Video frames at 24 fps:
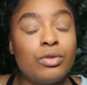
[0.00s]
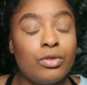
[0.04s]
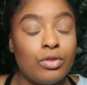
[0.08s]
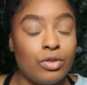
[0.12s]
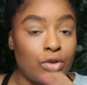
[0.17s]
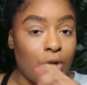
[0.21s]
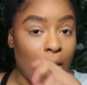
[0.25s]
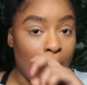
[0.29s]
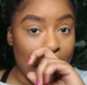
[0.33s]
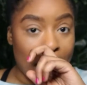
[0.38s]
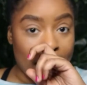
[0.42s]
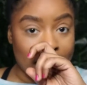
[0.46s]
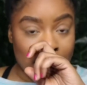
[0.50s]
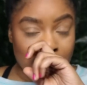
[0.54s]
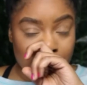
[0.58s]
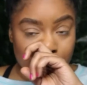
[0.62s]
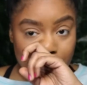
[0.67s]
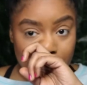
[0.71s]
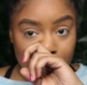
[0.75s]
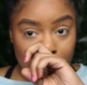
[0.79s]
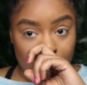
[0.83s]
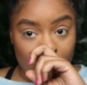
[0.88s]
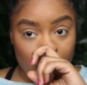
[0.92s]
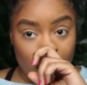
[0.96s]
Y'all might just
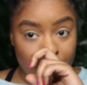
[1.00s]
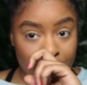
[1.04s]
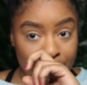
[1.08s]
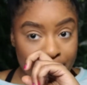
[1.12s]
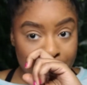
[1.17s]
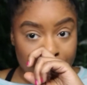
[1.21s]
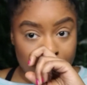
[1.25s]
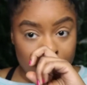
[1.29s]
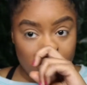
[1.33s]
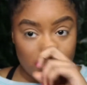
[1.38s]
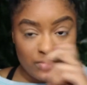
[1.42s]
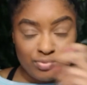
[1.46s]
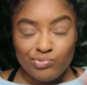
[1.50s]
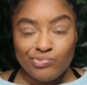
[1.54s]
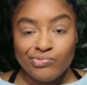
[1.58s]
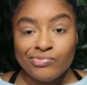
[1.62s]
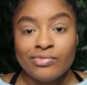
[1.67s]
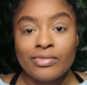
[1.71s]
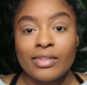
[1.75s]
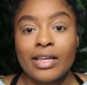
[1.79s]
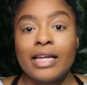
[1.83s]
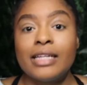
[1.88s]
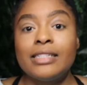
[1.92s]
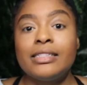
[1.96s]
be growing
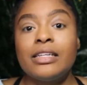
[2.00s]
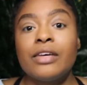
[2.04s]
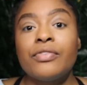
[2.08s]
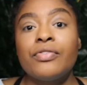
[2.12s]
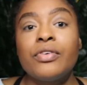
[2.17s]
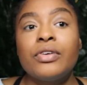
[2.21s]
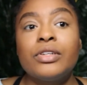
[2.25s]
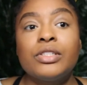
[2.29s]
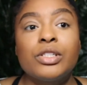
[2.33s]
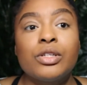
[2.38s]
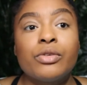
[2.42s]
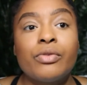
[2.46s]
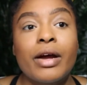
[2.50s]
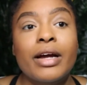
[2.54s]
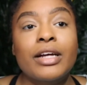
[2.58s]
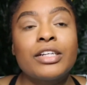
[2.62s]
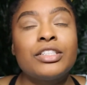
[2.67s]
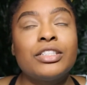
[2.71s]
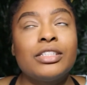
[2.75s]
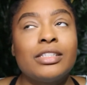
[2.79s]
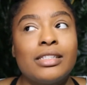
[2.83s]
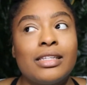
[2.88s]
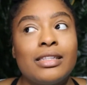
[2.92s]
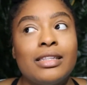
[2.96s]
in different directions.